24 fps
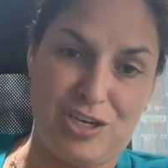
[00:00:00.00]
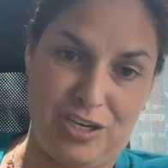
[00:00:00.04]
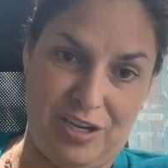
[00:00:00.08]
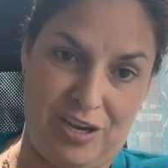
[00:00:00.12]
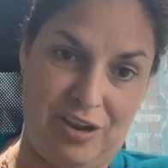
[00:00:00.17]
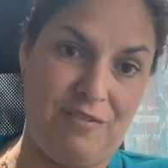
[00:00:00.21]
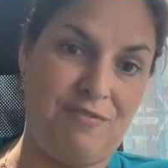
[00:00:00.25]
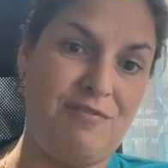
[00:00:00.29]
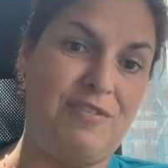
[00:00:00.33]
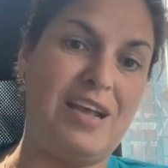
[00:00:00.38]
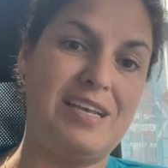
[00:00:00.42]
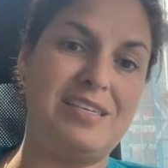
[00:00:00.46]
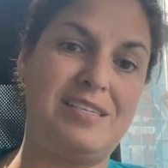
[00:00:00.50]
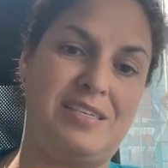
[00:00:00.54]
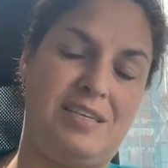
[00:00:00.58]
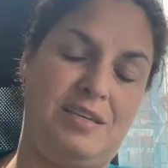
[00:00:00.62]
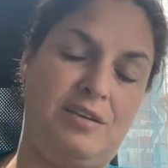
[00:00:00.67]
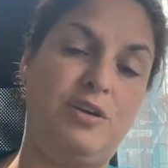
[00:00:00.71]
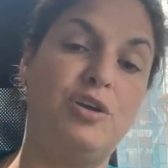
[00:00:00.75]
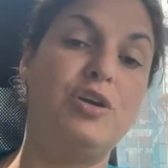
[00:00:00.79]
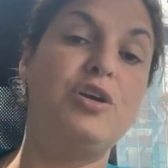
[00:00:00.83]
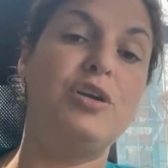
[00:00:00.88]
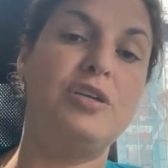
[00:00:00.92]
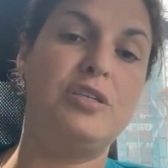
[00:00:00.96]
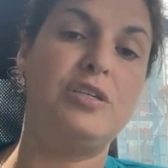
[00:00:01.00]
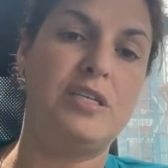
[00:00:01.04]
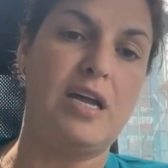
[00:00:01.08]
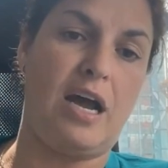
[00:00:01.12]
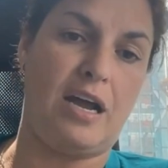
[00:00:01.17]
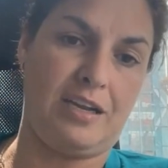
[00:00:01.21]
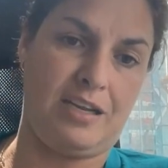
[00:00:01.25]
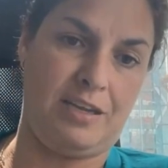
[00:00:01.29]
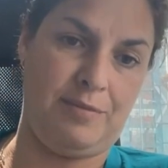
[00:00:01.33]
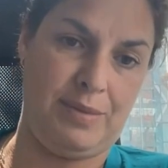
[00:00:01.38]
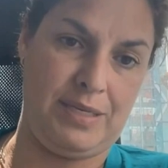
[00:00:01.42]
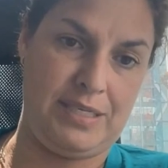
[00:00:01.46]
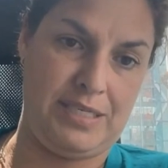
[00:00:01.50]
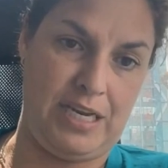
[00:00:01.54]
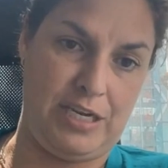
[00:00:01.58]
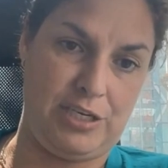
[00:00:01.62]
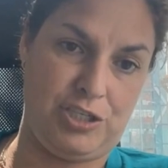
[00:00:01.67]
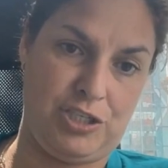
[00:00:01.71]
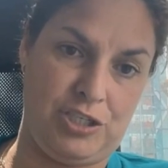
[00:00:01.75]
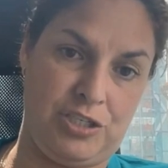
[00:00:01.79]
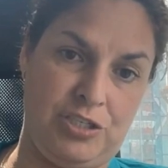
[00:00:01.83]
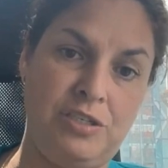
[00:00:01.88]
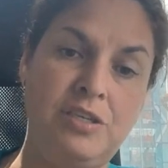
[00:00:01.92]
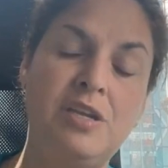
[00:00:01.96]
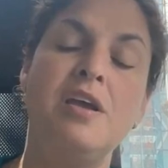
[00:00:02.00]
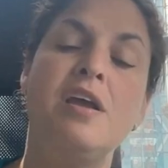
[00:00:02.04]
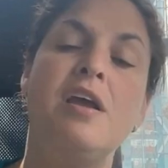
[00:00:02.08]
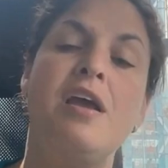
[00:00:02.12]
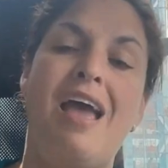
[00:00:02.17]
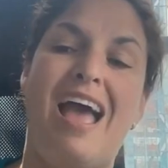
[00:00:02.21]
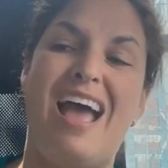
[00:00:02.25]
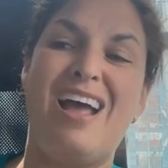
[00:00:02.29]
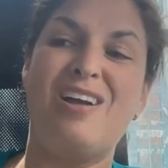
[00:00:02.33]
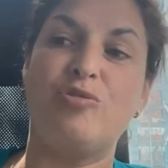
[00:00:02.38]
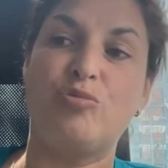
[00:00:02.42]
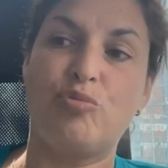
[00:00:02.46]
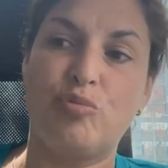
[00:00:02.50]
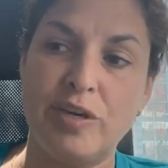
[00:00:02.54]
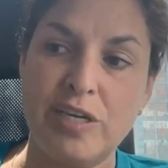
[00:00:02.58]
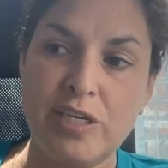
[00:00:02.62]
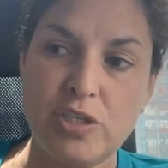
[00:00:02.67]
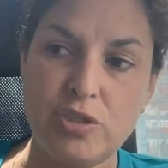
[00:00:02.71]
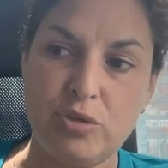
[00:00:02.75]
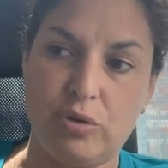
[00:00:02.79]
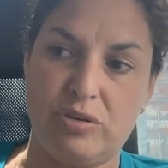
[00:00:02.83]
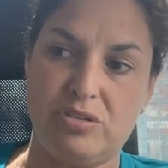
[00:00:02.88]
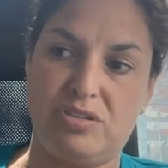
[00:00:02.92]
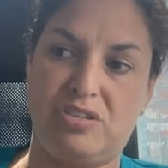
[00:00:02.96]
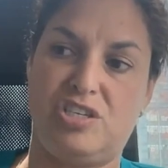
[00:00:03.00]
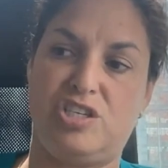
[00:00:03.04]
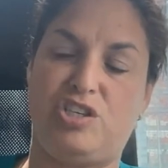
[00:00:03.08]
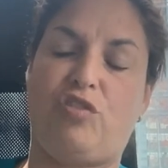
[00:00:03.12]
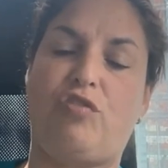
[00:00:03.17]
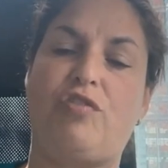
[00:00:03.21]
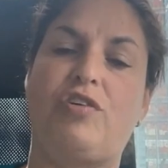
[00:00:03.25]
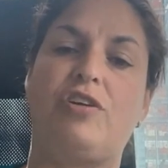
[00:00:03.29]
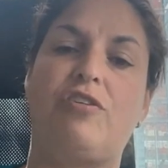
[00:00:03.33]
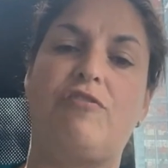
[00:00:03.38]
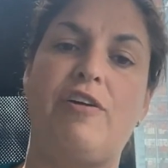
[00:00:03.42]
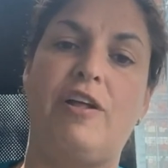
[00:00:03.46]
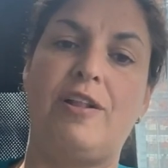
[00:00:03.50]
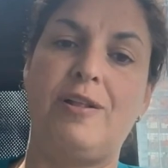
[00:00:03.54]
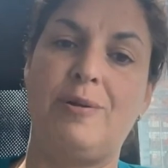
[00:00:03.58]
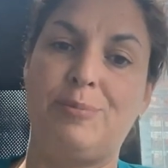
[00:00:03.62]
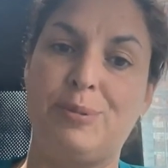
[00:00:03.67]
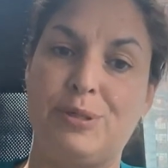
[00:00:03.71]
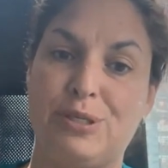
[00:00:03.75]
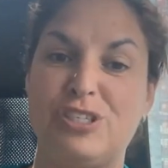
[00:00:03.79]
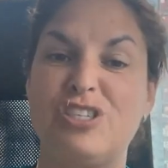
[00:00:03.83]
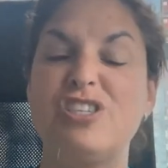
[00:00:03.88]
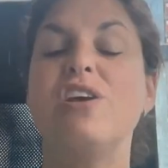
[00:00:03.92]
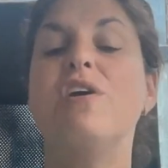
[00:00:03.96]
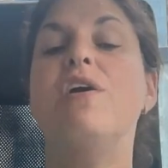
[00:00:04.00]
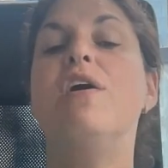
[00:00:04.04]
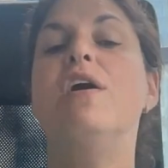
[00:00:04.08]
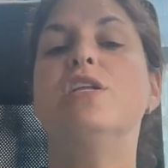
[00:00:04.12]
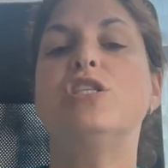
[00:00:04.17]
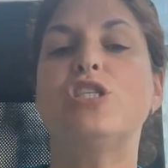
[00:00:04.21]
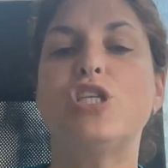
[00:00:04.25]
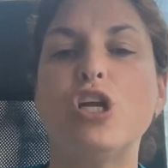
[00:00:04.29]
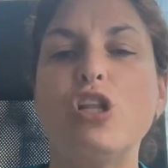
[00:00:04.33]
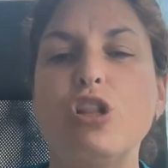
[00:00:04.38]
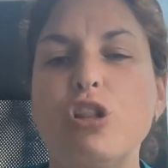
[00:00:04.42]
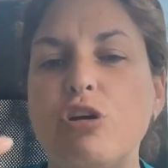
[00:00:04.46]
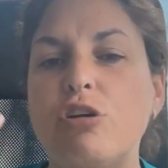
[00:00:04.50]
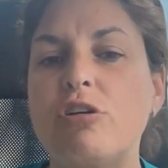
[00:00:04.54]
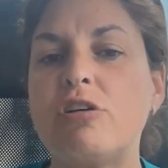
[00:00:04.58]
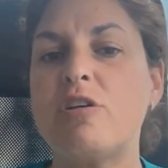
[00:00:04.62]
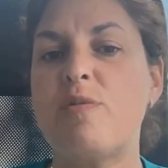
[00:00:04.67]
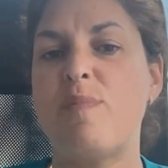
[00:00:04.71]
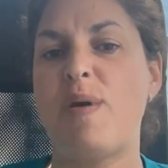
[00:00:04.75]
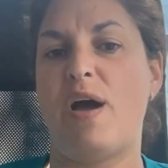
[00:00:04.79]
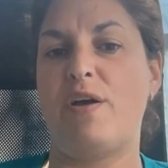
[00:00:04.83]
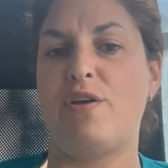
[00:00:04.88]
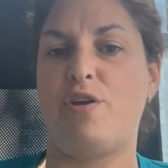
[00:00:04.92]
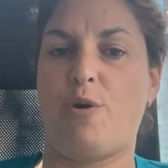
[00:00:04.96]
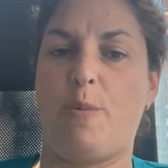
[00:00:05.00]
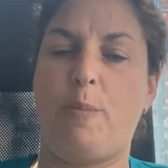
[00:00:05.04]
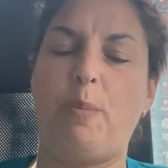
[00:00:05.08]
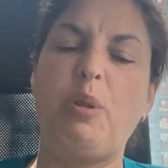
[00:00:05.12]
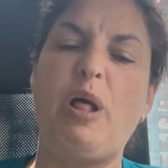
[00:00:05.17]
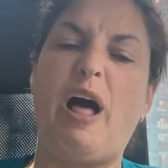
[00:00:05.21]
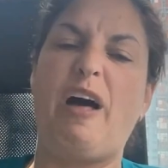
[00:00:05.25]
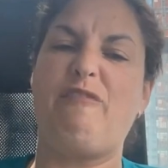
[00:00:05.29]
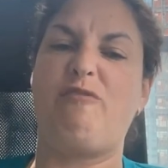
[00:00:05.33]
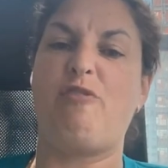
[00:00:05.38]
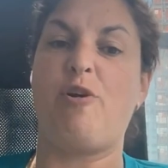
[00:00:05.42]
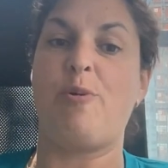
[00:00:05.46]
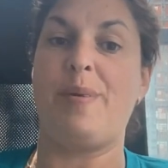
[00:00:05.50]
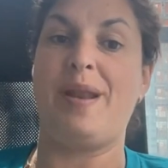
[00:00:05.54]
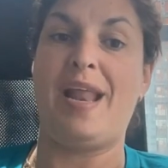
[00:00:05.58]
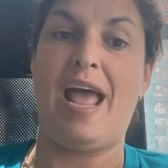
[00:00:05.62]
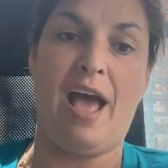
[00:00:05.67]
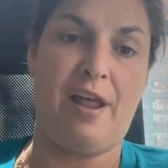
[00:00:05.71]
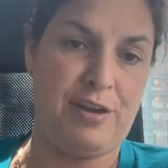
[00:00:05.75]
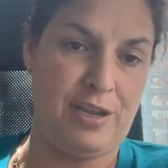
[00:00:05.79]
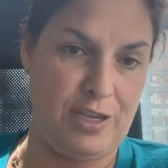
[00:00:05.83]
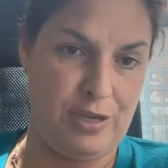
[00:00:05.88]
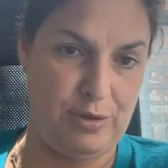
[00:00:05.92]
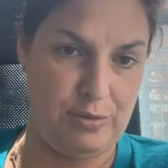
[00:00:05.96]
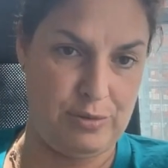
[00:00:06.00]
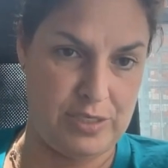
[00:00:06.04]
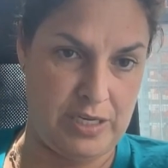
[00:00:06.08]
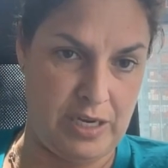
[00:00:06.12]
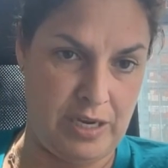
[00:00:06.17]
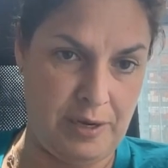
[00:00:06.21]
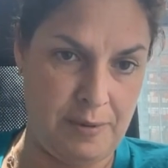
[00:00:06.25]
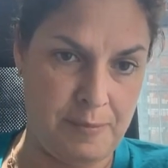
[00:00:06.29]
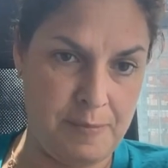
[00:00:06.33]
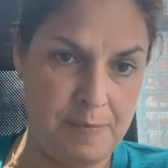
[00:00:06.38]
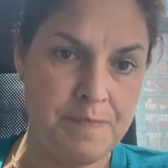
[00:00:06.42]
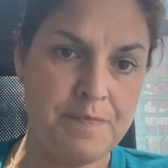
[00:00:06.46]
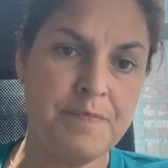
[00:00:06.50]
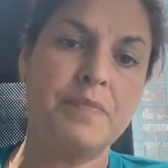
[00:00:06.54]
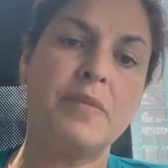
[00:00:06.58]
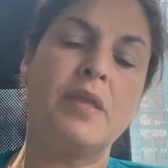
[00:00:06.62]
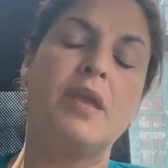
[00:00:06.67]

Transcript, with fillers: actually invest in good documentation and resources for developers to learn about your platform and how to use it